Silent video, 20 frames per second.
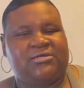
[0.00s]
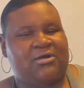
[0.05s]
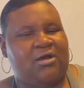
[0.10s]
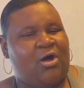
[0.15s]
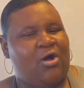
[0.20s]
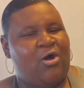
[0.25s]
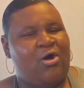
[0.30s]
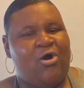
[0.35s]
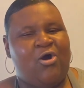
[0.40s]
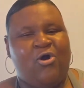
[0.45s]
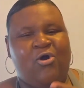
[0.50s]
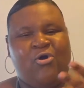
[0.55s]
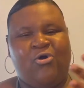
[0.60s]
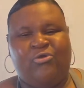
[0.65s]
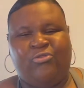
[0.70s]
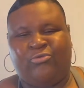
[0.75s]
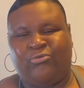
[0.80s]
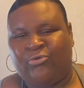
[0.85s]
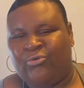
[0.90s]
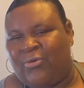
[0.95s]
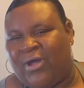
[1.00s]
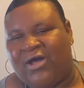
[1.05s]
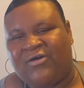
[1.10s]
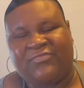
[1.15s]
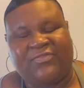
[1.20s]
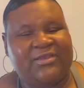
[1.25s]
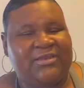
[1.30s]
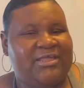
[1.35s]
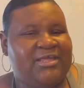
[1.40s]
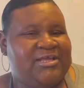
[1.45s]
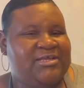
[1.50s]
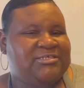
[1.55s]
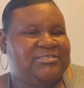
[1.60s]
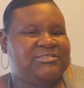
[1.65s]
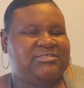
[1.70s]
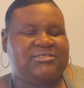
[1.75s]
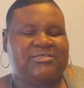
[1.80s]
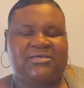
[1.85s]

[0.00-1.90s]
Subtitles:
all throughout the dish,